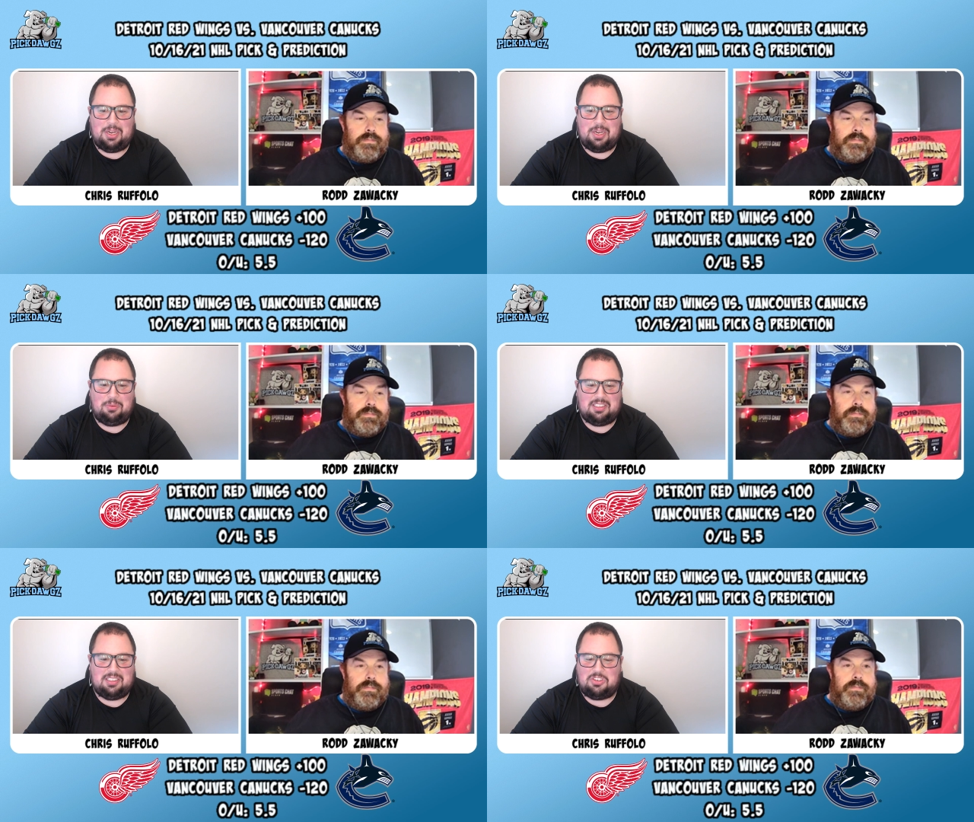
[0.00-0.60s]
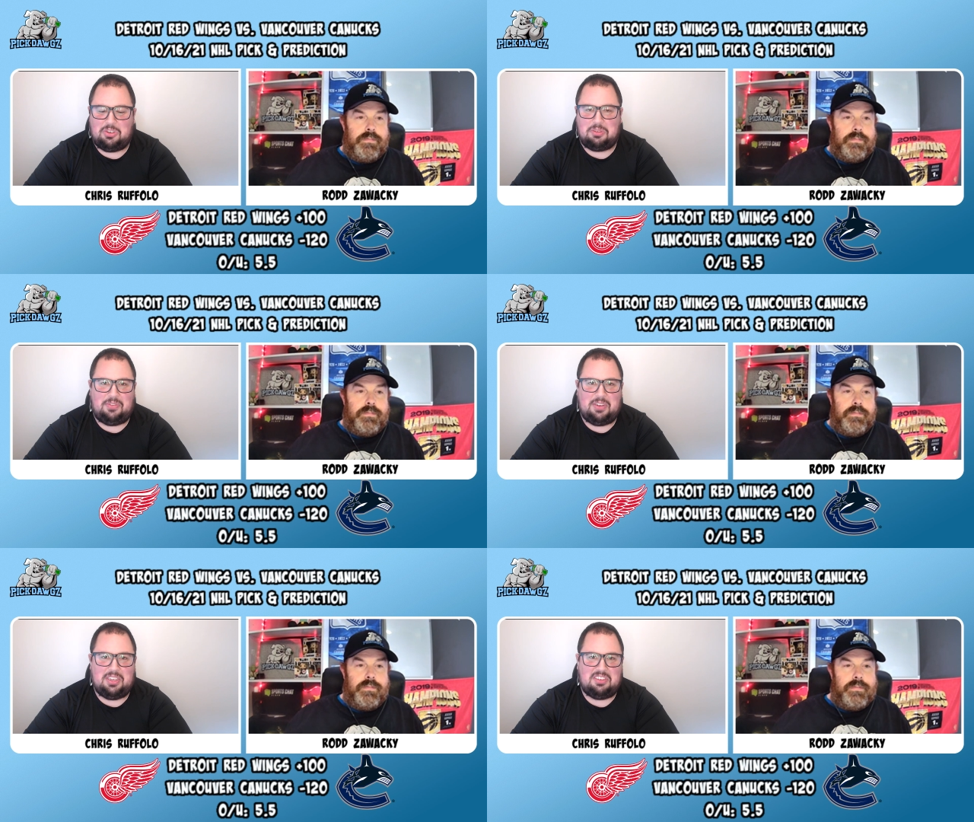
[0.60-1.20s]
Speaker 1: They showed some
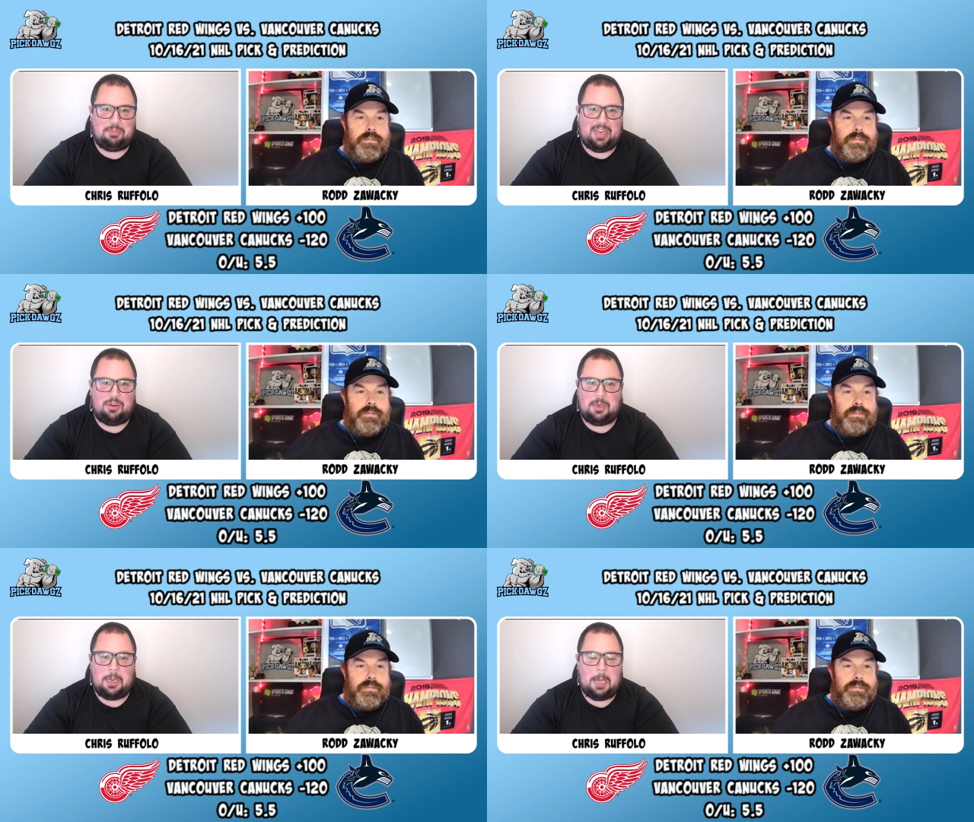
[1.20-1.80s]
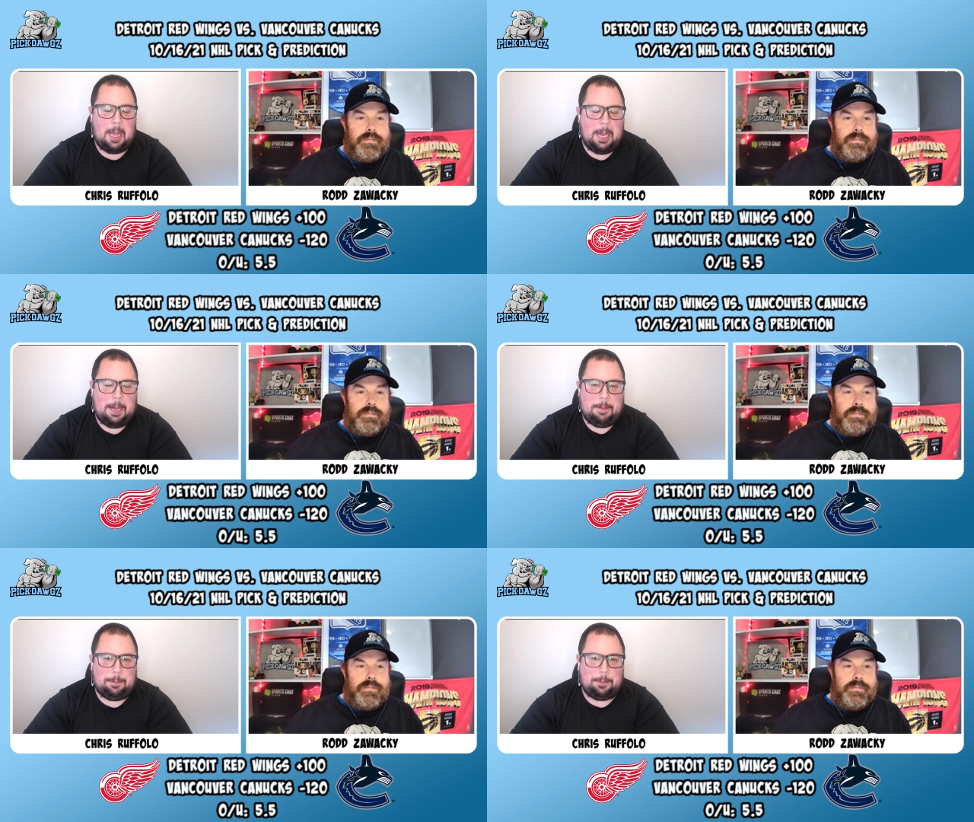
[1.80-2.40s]
offensive power.
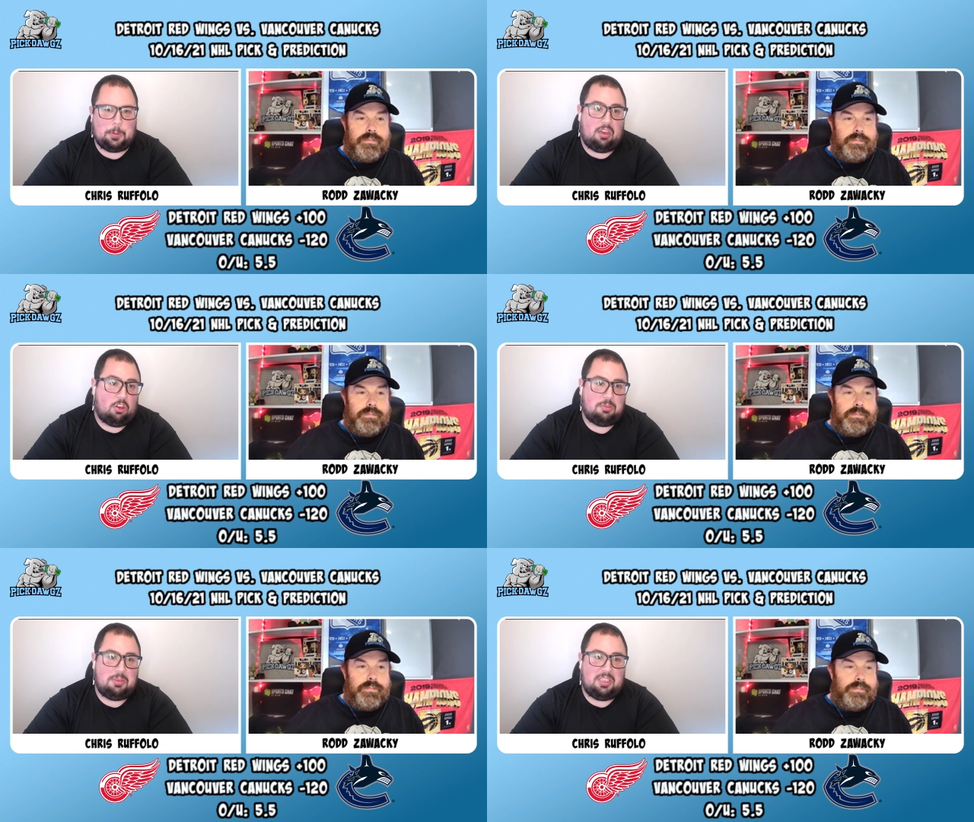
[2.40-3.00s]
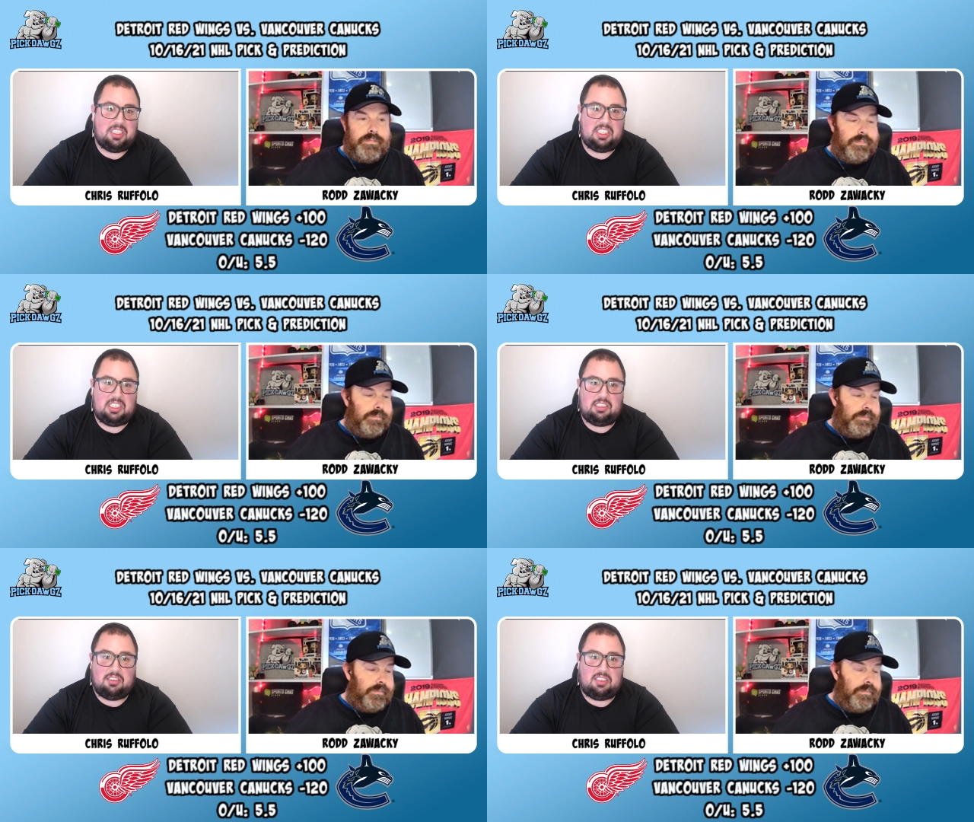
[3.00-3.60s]
Ultimately,
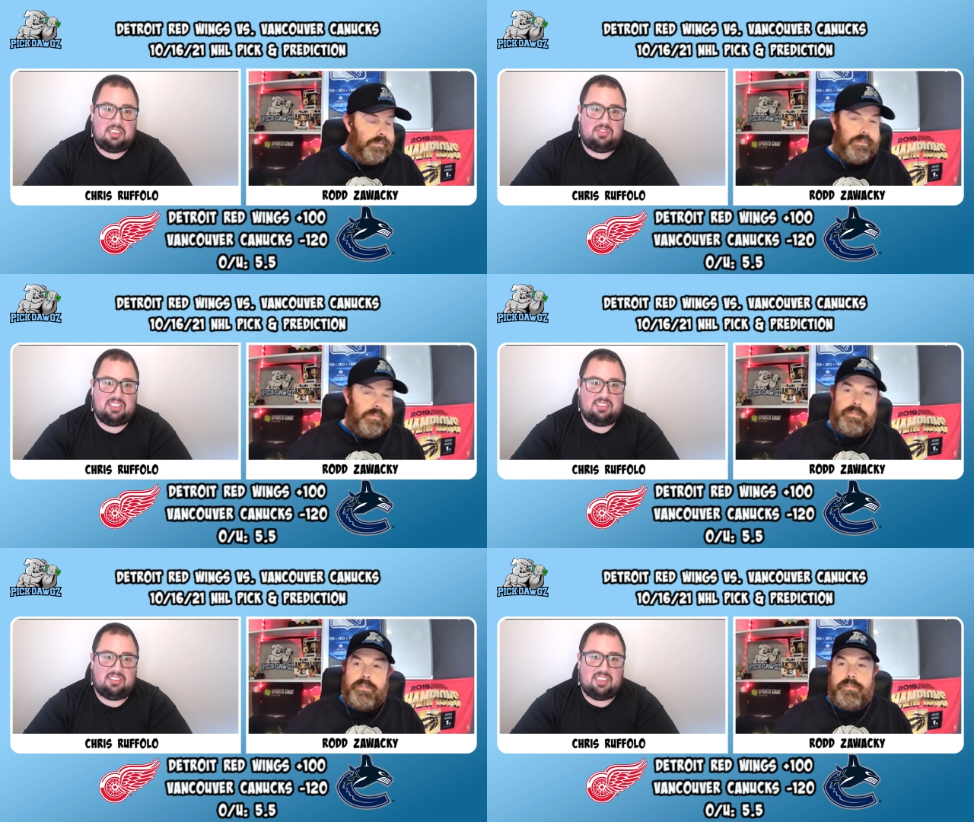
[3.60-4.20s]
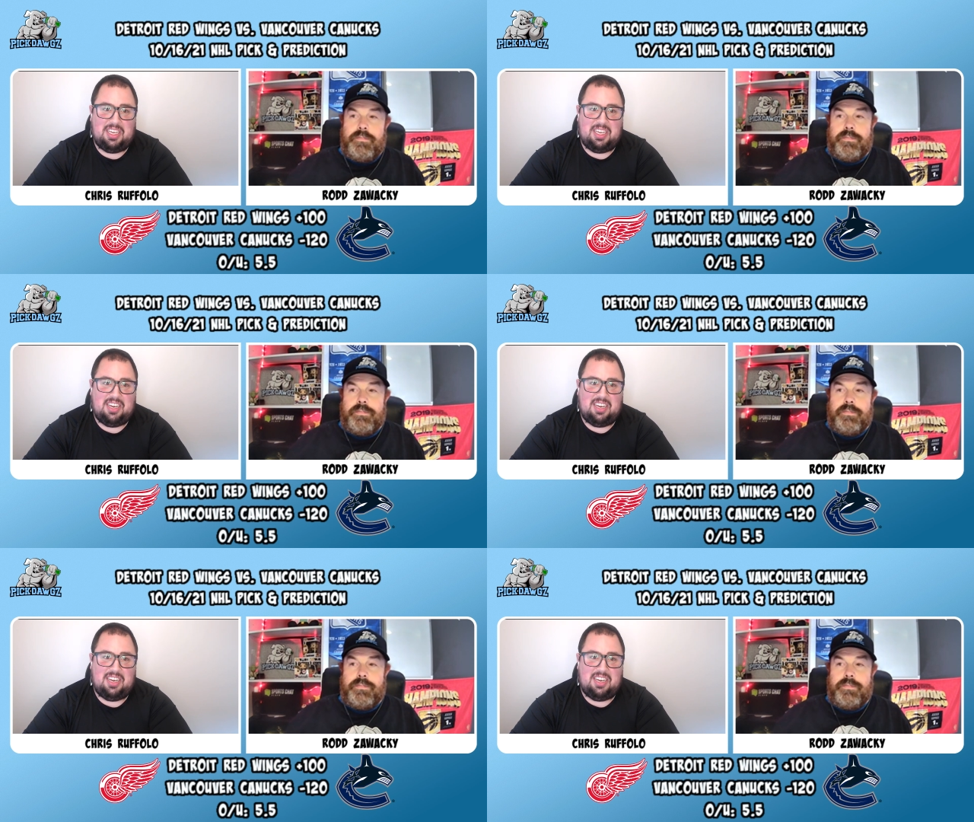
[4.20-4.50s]
the defense let them down.